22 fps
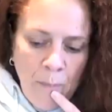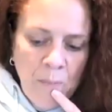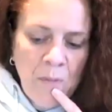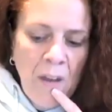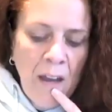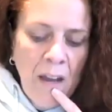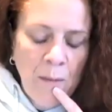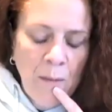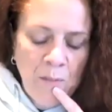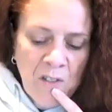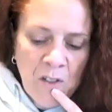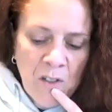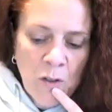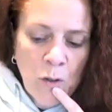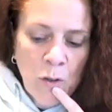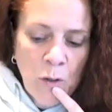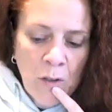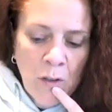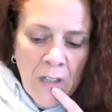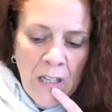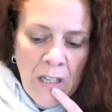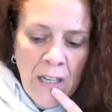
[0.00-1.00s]

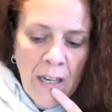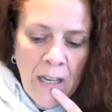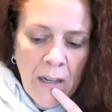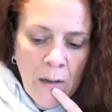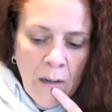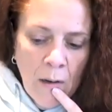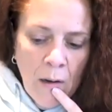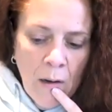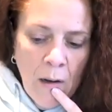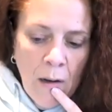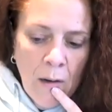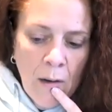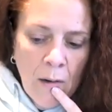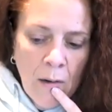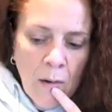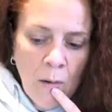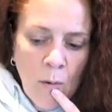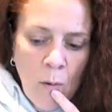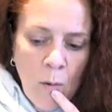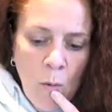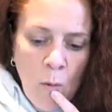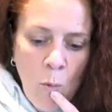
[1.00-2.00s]
Absolutely.
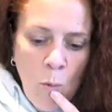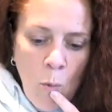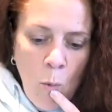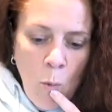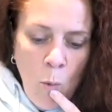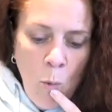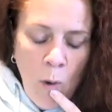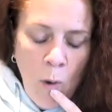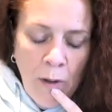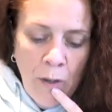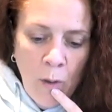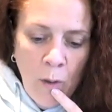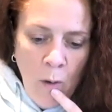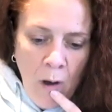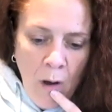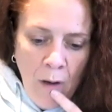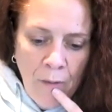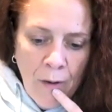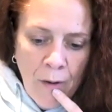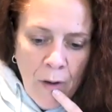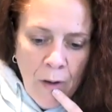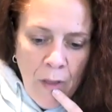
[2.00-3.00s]
And what you
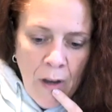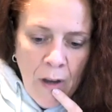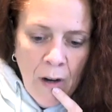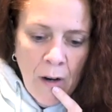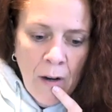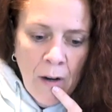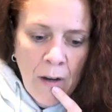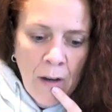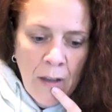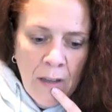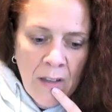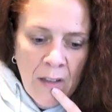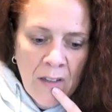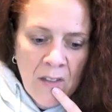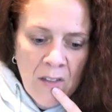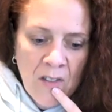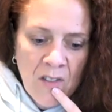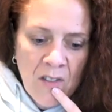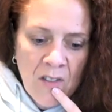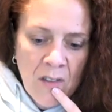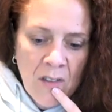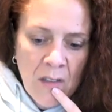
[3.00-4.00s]
offer there
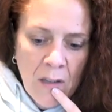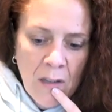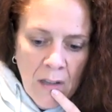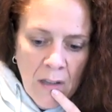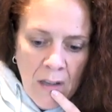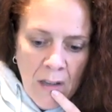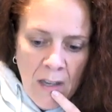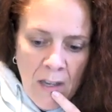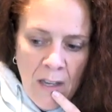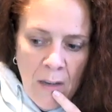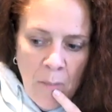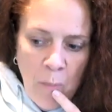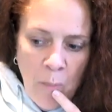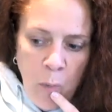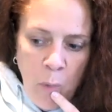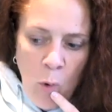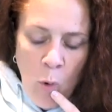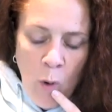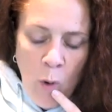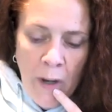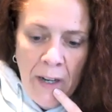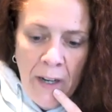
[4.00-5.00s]
is the key
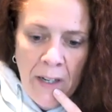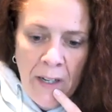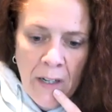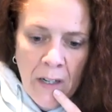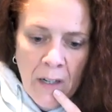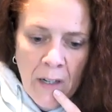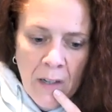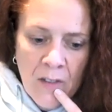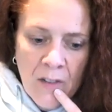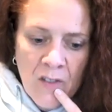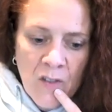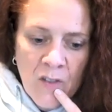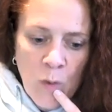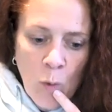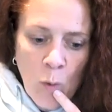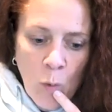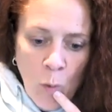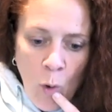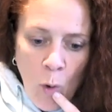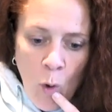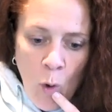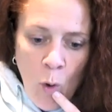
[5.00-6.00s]
point, and it's the
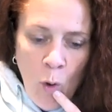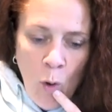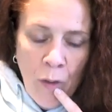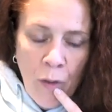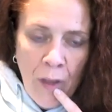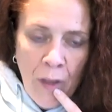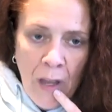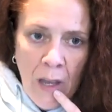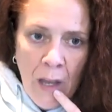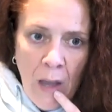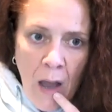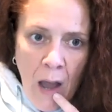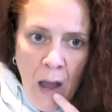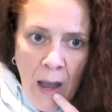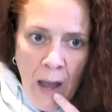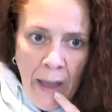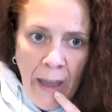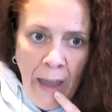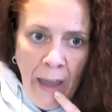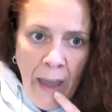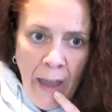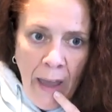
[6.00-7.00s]
role that
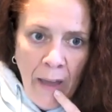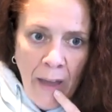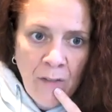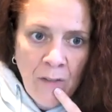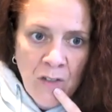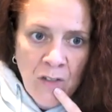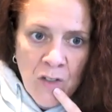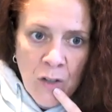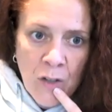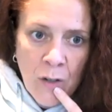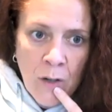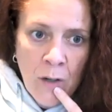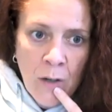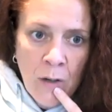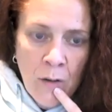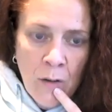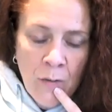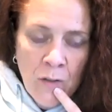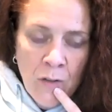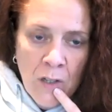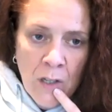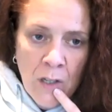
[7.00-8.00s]
I have
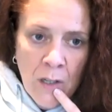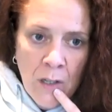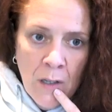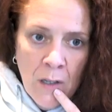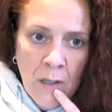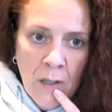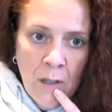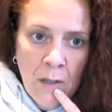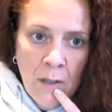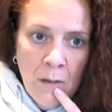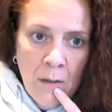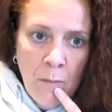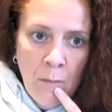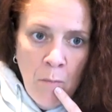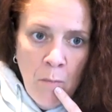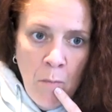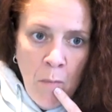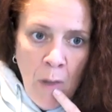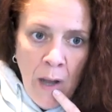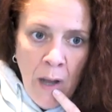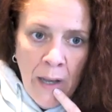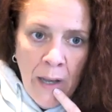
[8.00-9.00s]
served
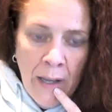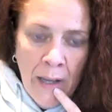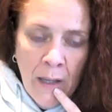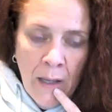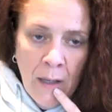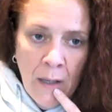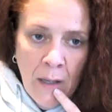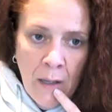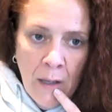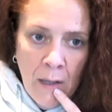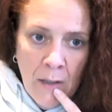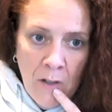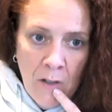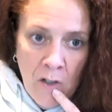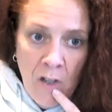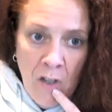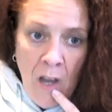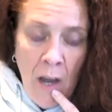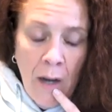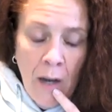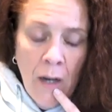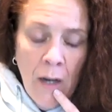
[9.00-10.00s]
in my
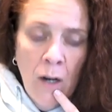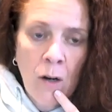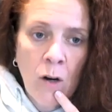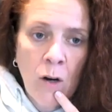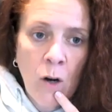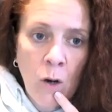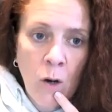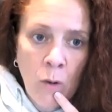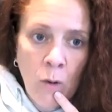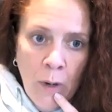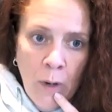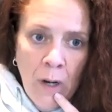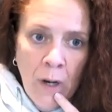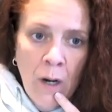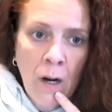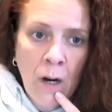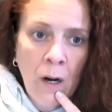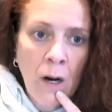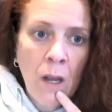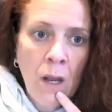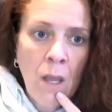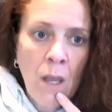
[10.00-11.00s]
entire
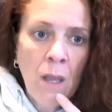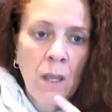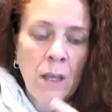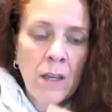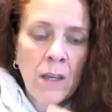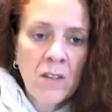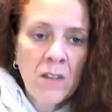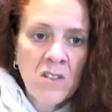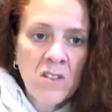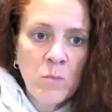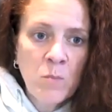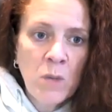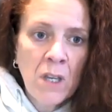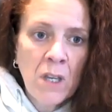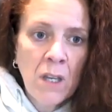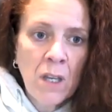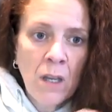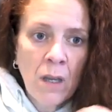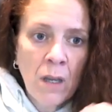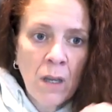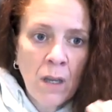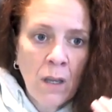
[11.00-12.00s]
career, is
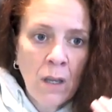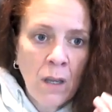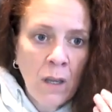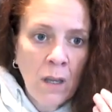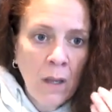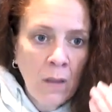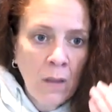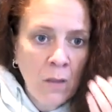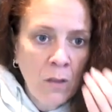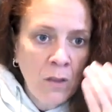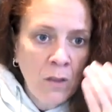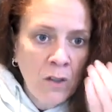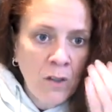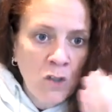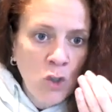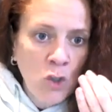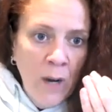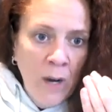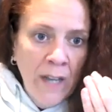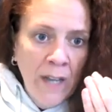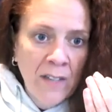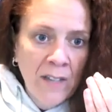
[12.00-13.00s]
being the
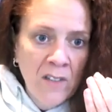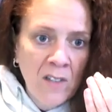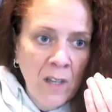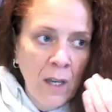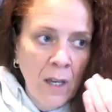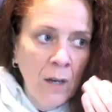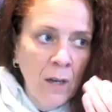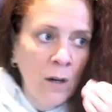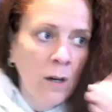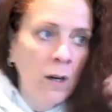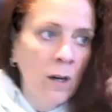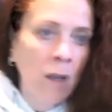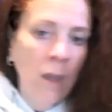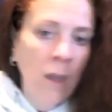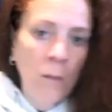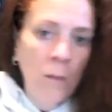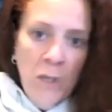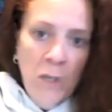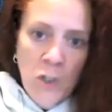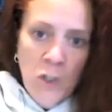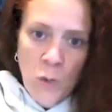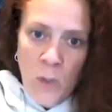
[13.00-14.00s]
translator
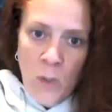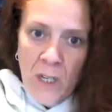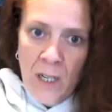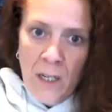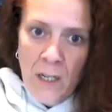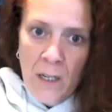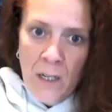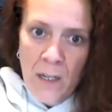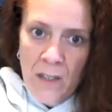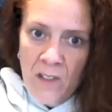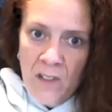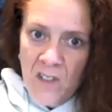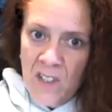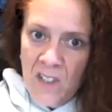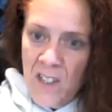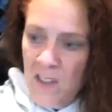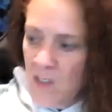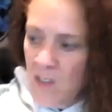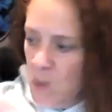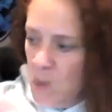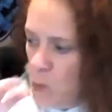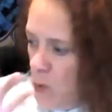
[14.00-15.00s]
between
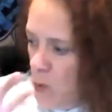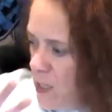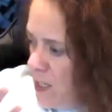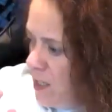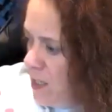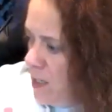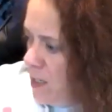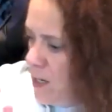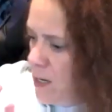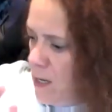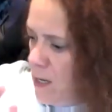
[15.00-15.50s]
C-suite